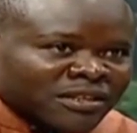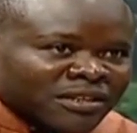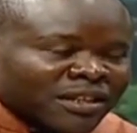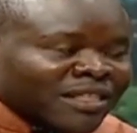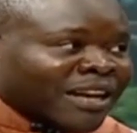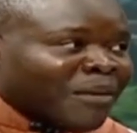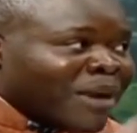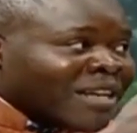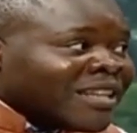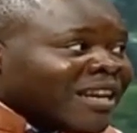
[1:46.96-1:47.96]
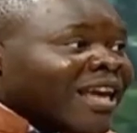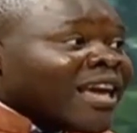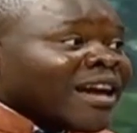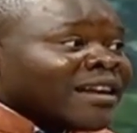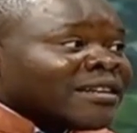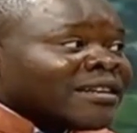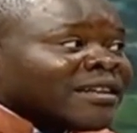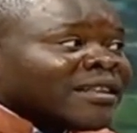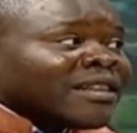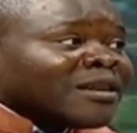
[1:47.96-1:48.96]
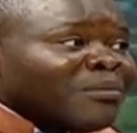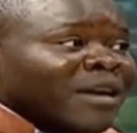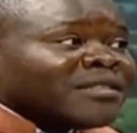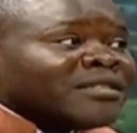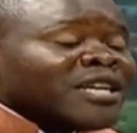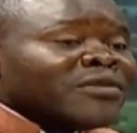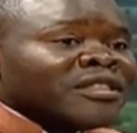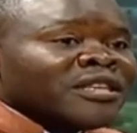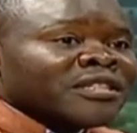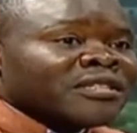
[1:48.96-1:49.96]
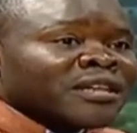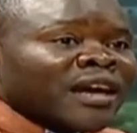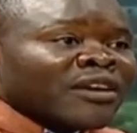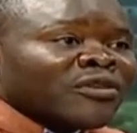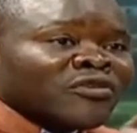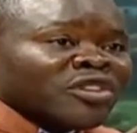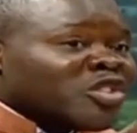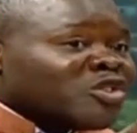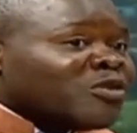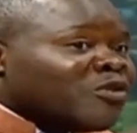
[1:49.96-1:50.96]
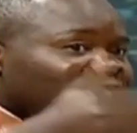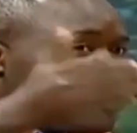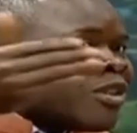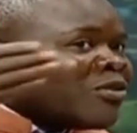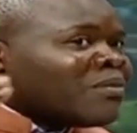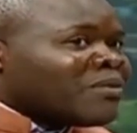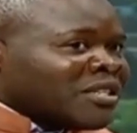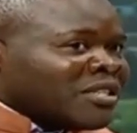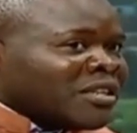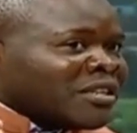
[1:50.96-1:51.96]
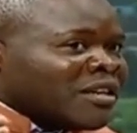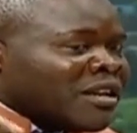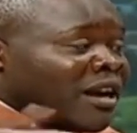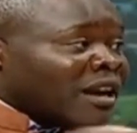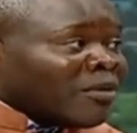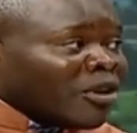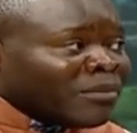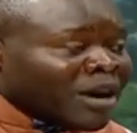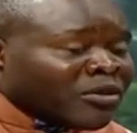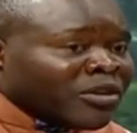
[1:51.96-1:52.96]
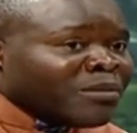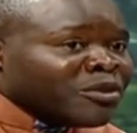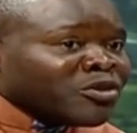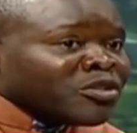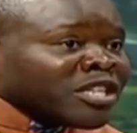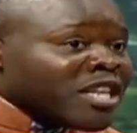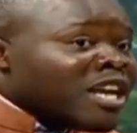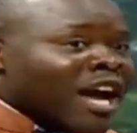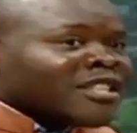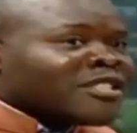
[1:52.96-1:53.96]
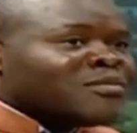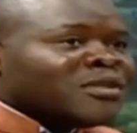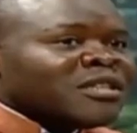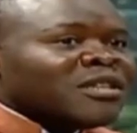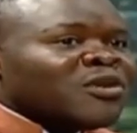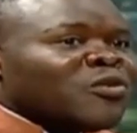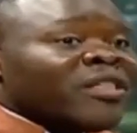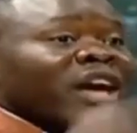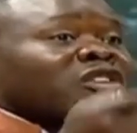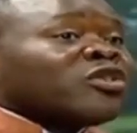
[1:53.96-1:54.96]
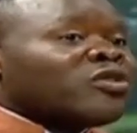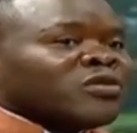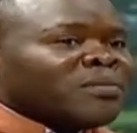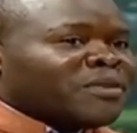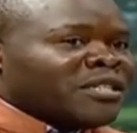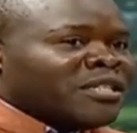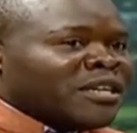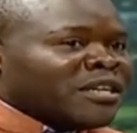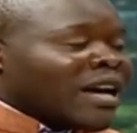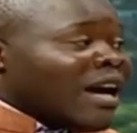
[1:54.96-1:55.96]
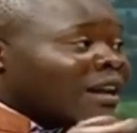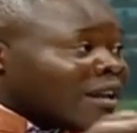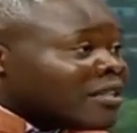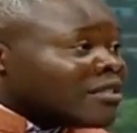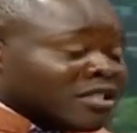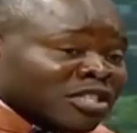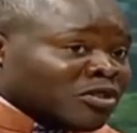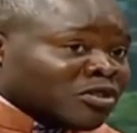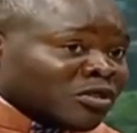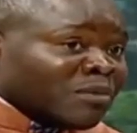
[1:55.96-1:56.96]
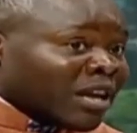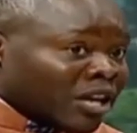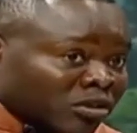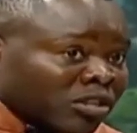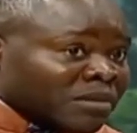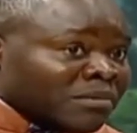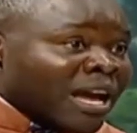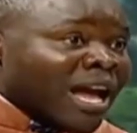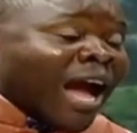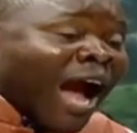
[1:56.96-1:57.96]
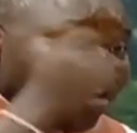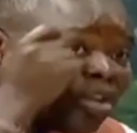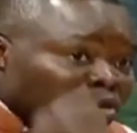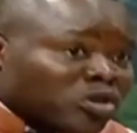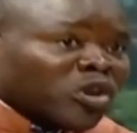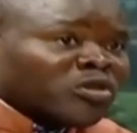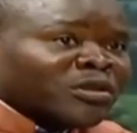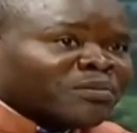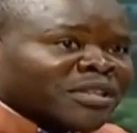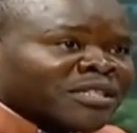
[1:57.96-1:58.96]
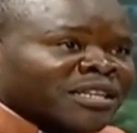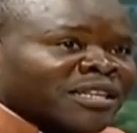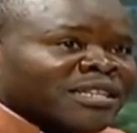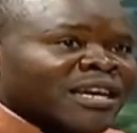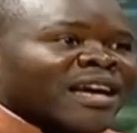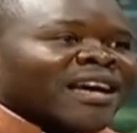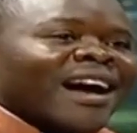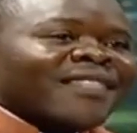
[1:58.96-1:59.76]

that are multi-layered that must deal with these kind of issues before getting to the president. And I'm going back to that because he asked me whether I talked to the president and raised these issues to him. And I told him, I do talk to the president, and the